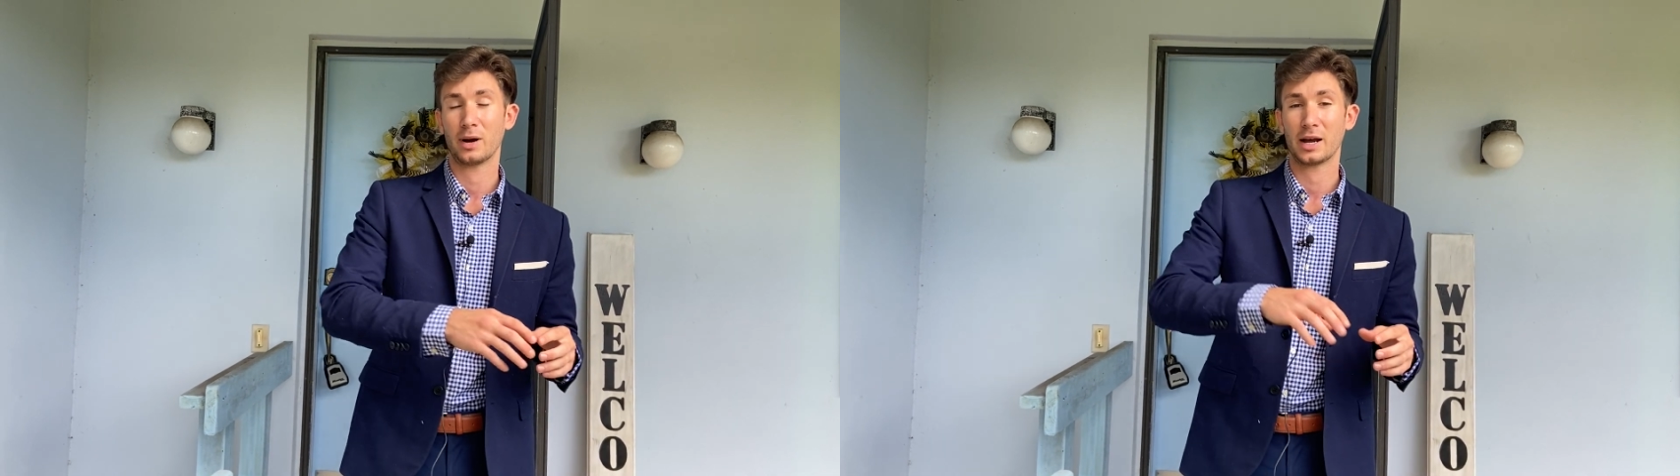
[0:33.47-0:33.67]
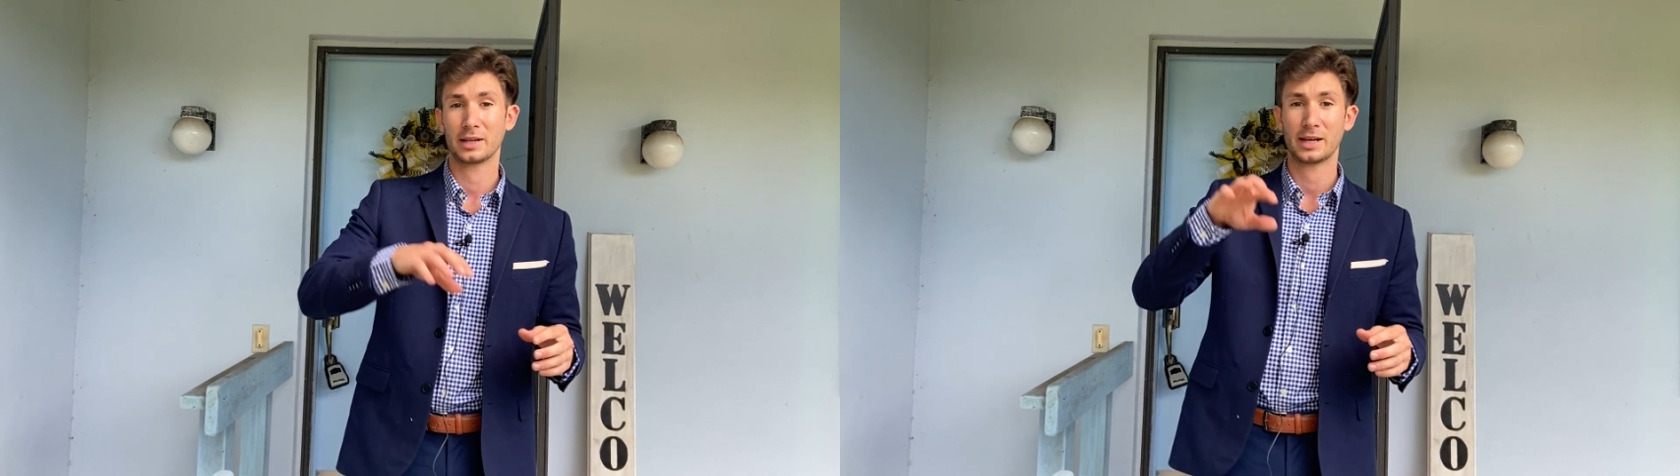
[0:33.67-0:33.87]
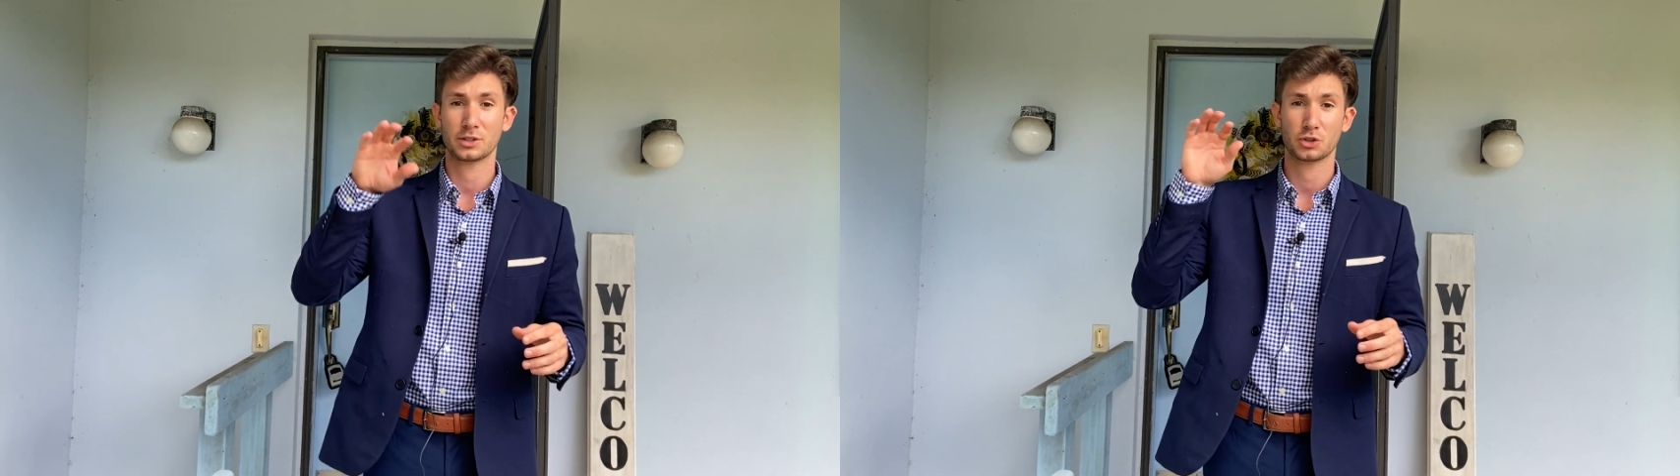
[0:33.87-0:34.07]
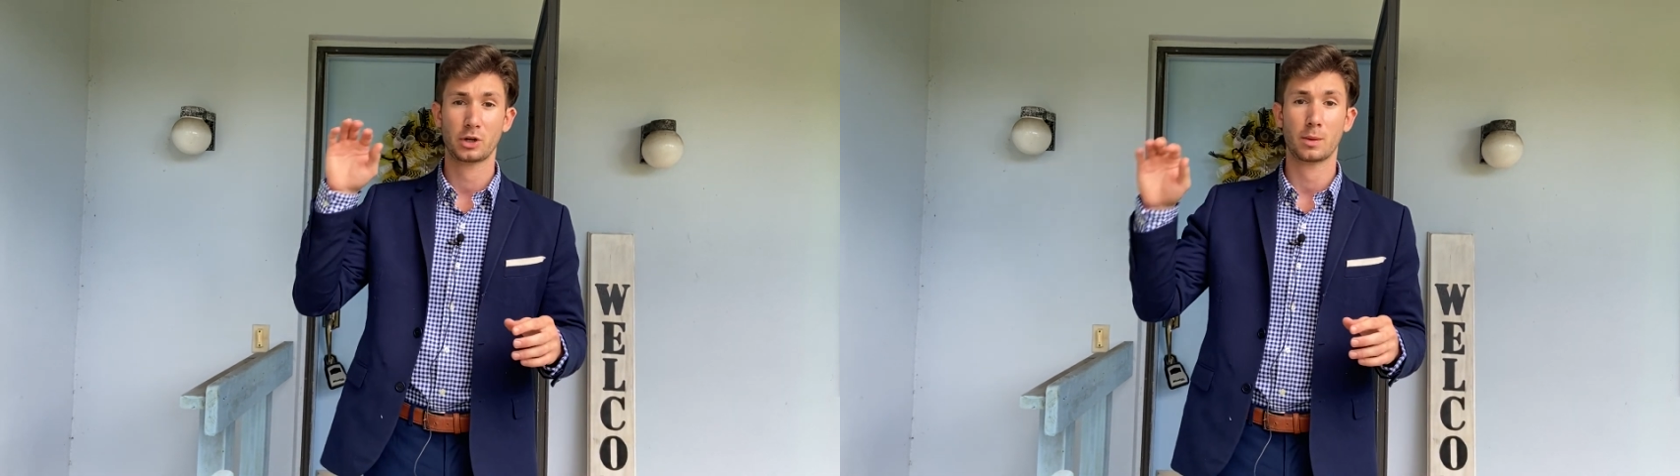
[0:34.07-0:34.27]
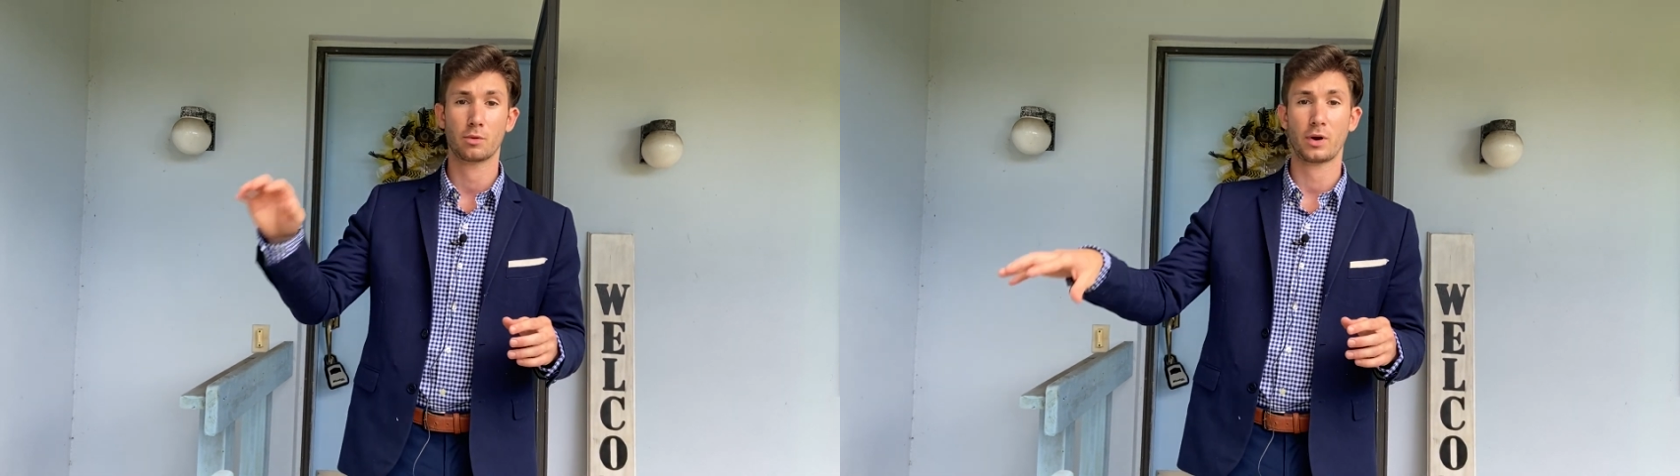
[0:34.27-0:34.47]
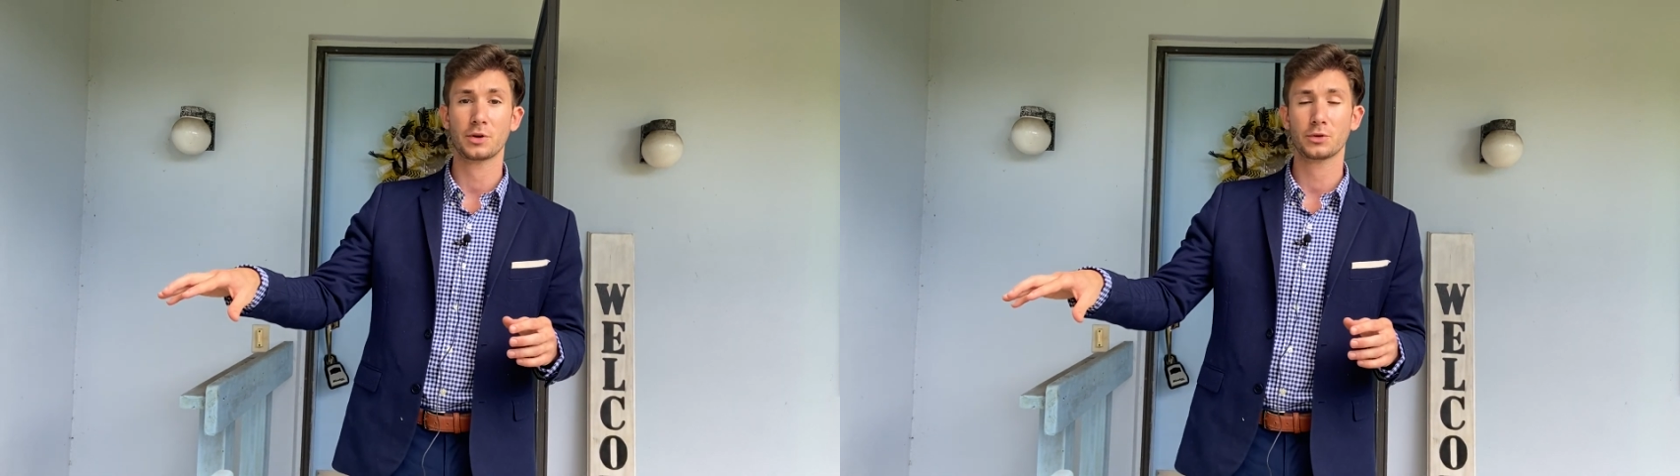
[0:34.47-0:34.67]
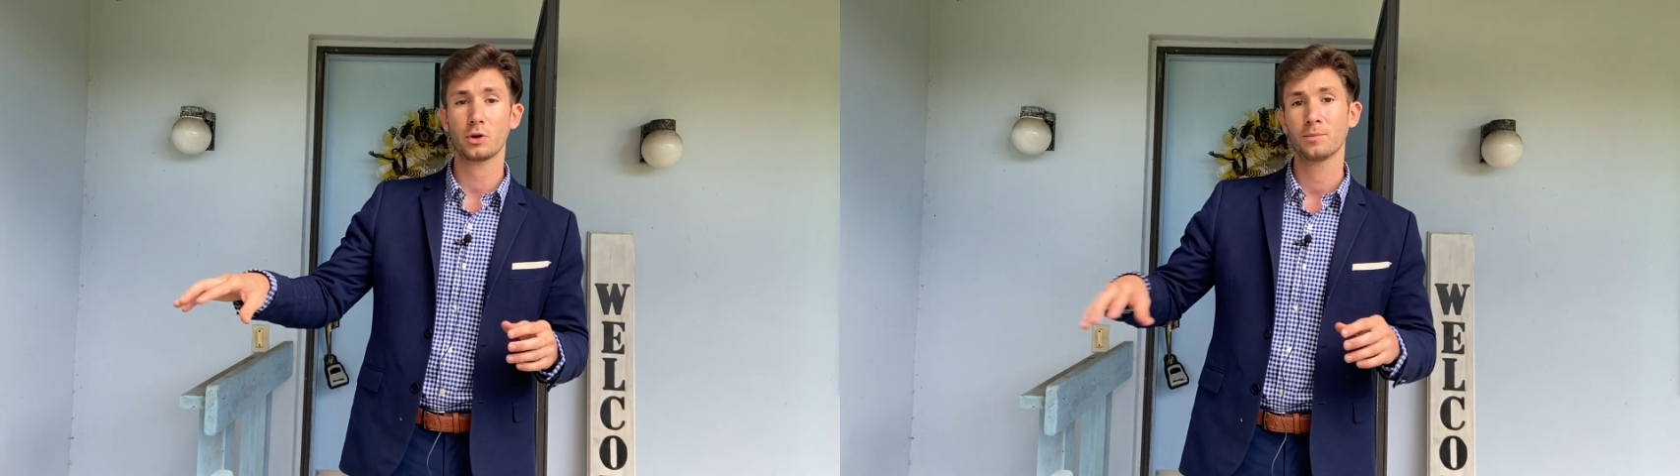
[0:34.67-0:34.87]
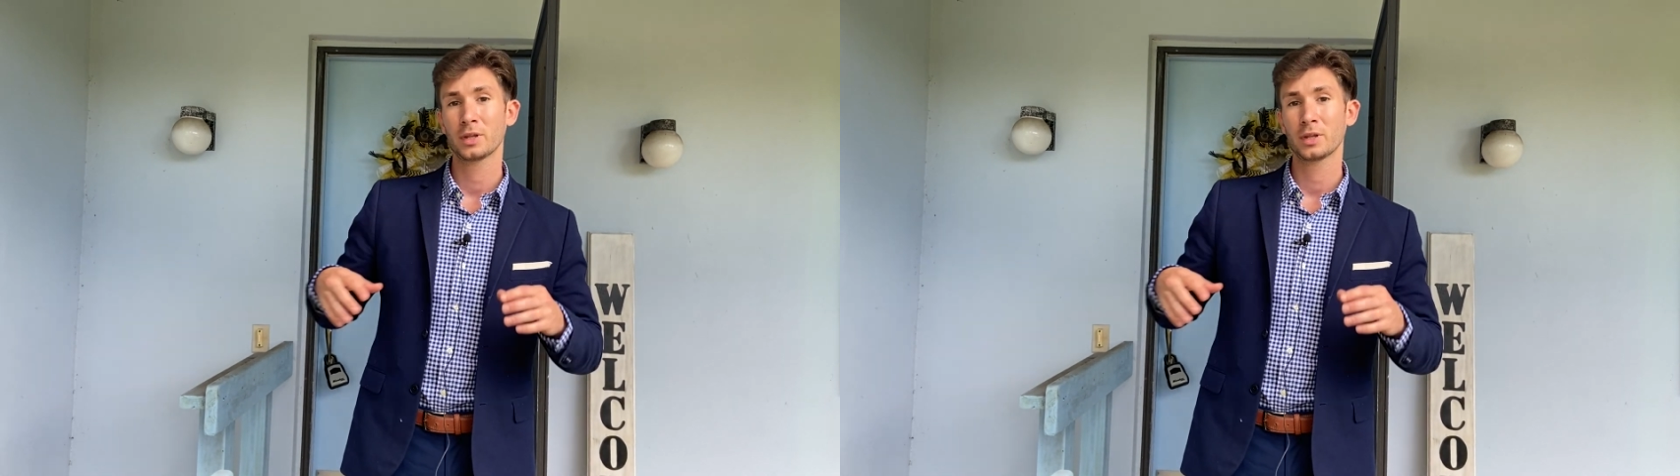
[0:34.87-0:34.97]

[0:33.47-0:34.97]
buying it as a straight-up rental